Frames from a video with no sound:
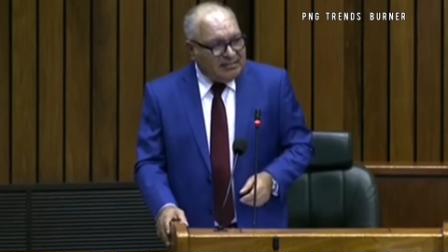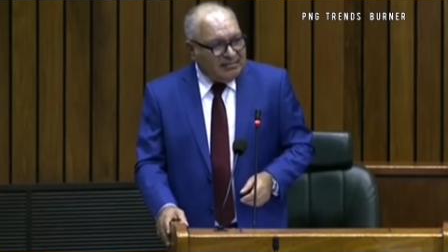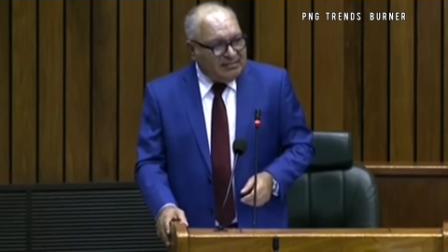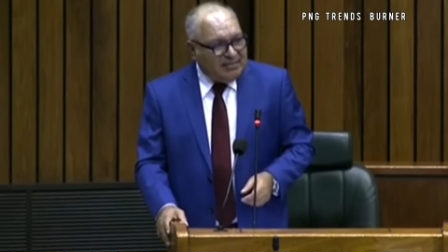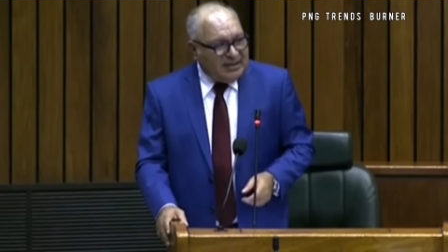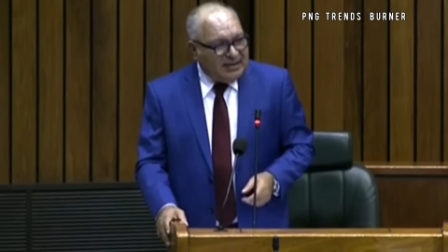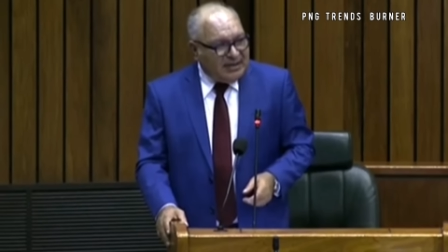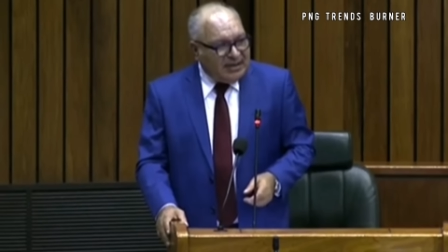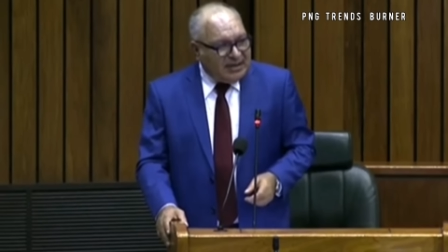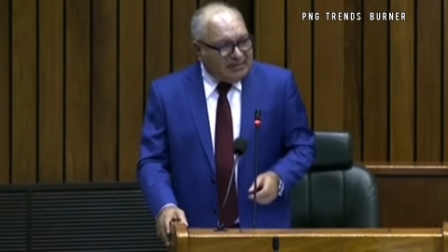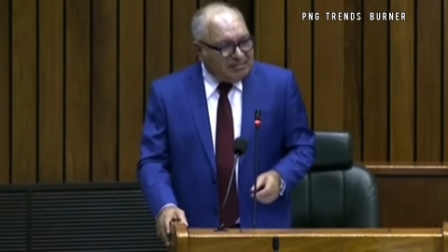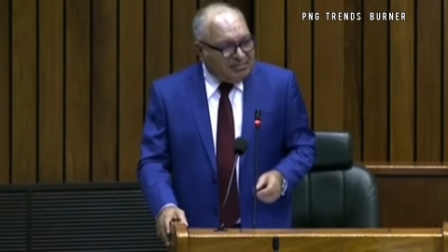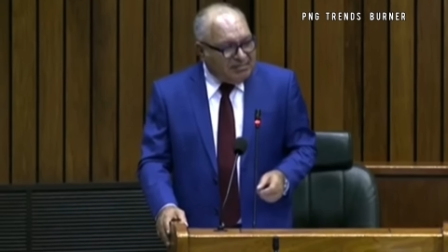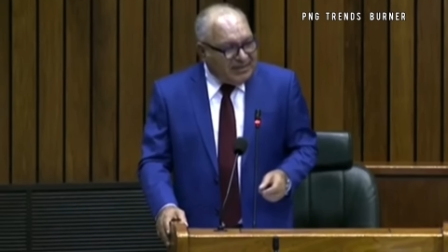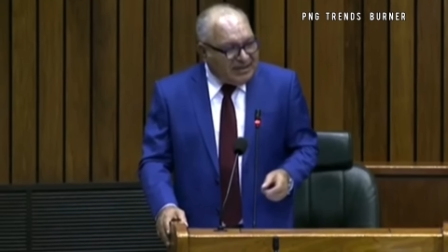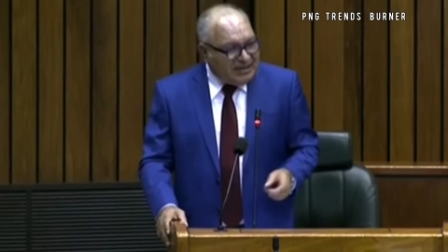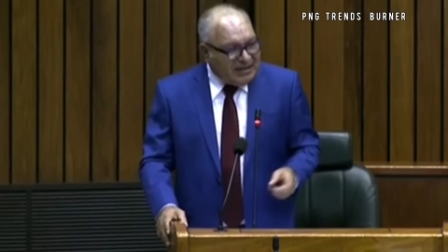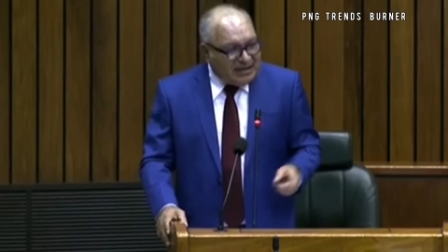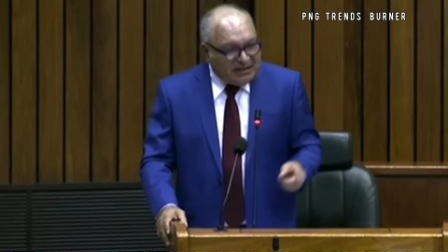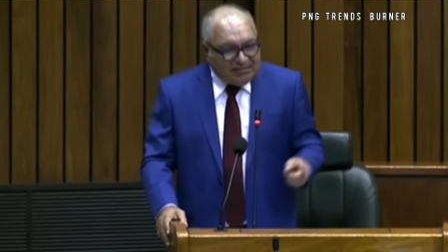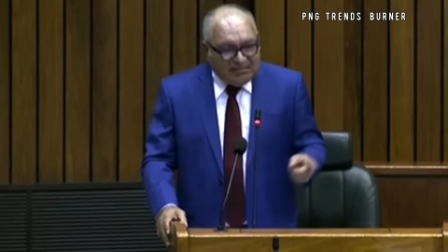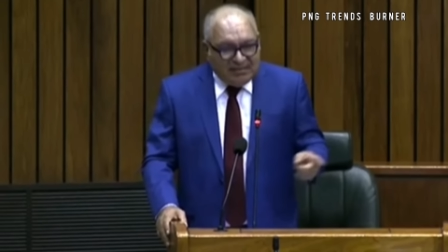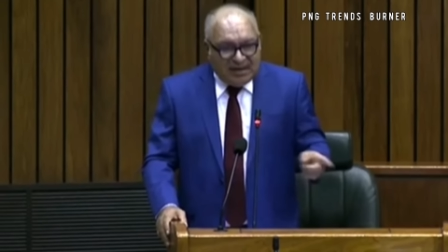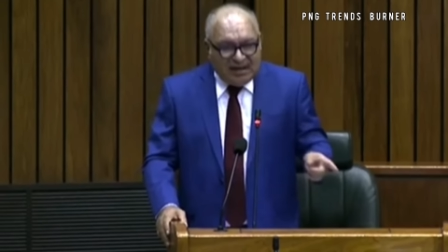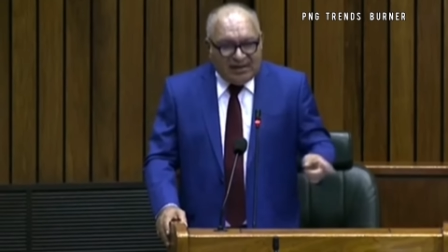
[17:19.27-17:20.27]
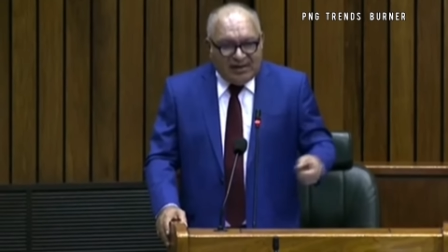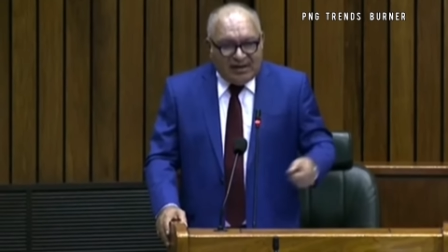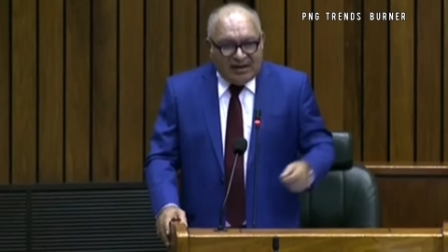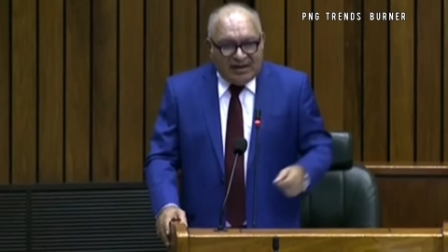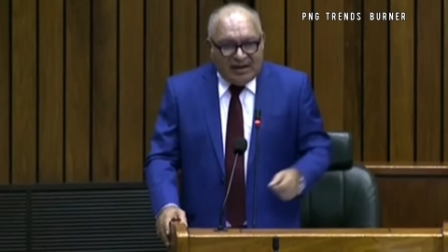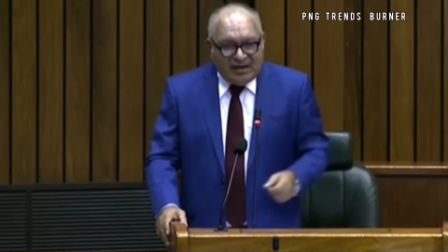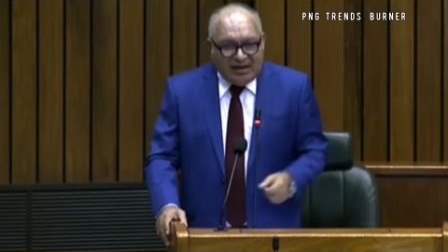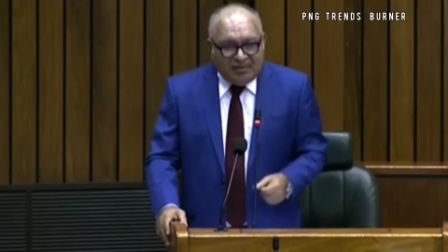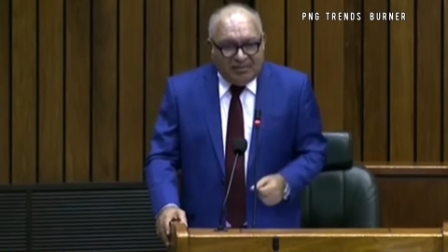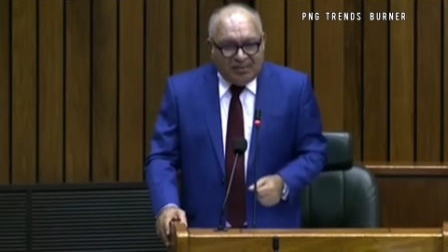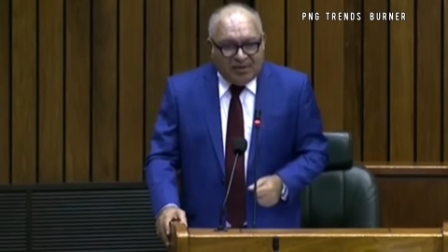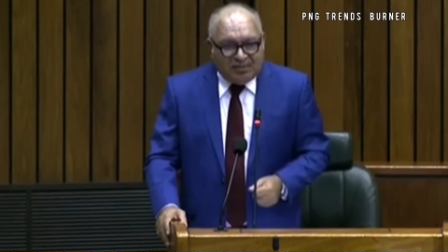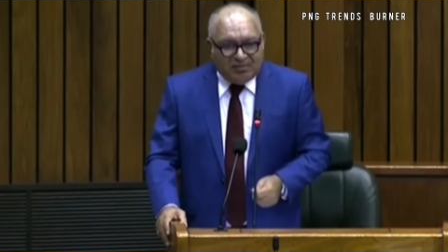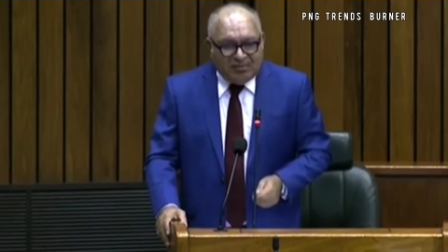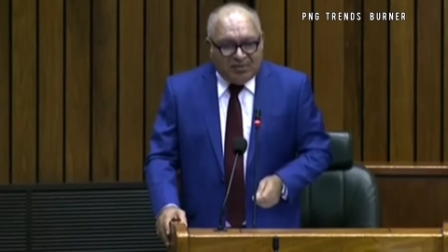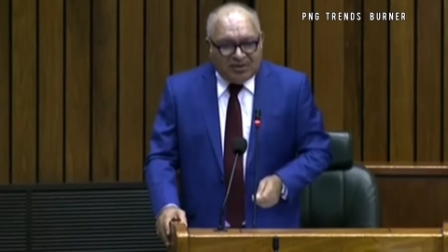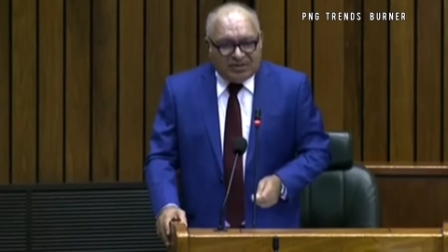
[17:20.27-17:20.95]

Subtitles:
miyet man layela pot